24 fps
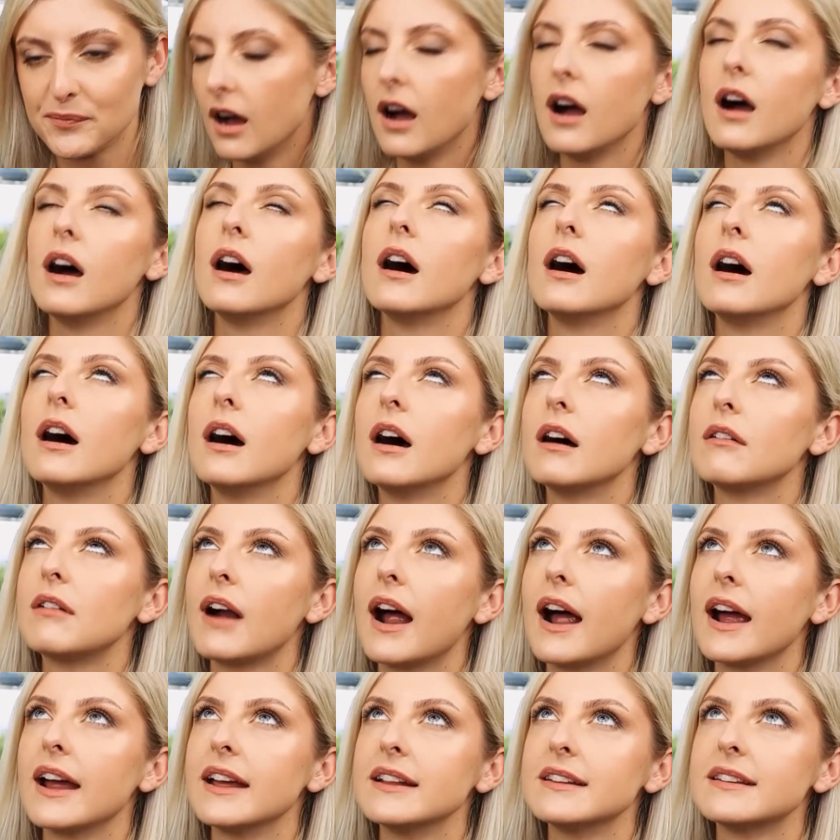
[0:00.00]
Ah,
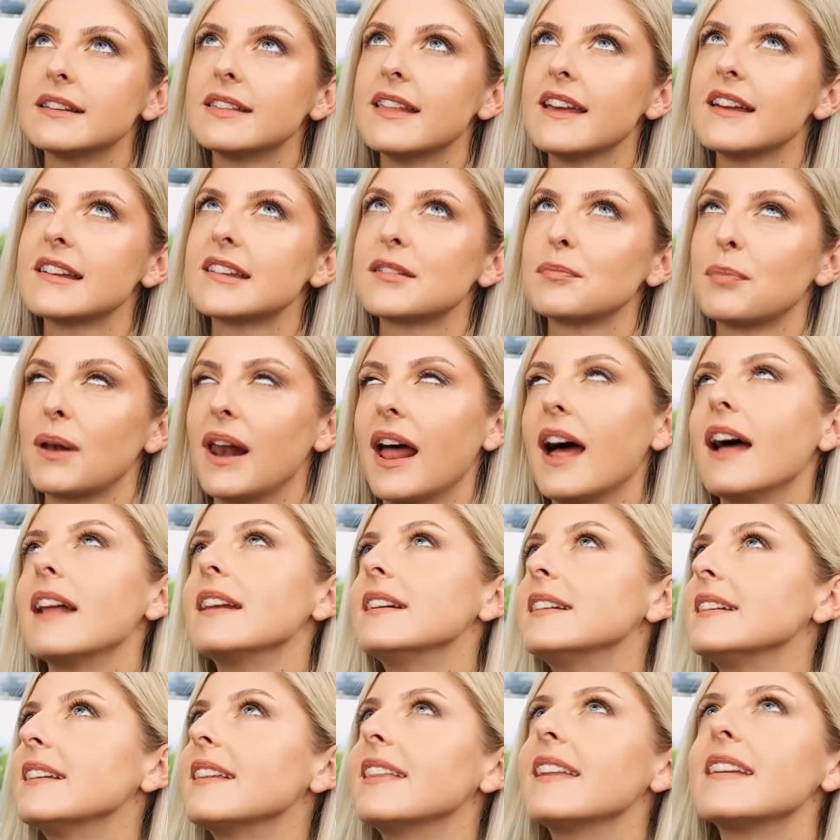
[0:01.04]
right. This
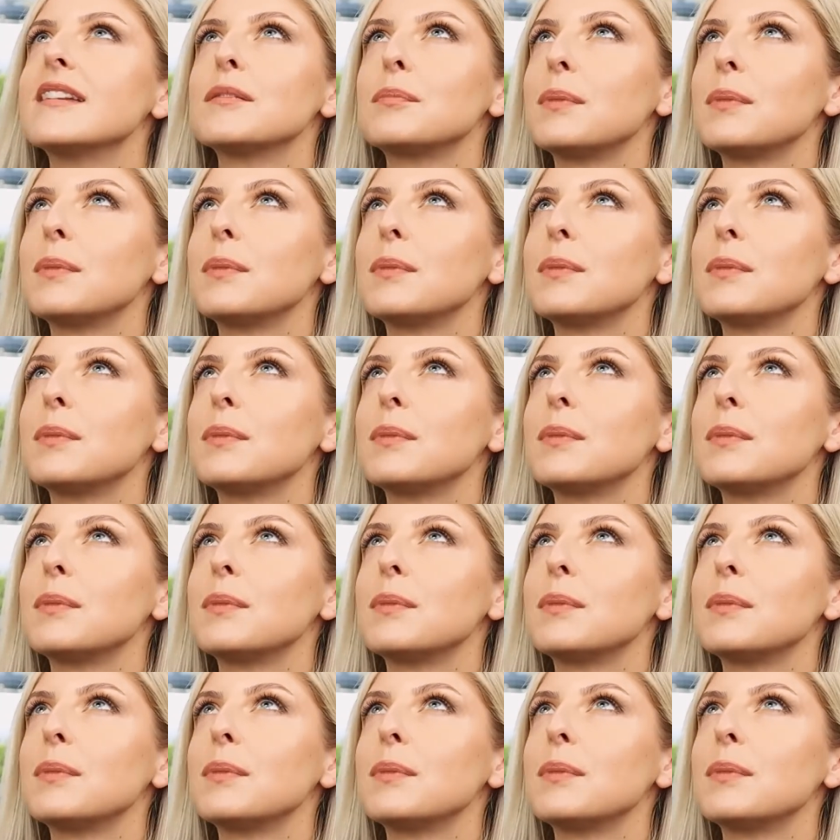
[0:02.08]
plant.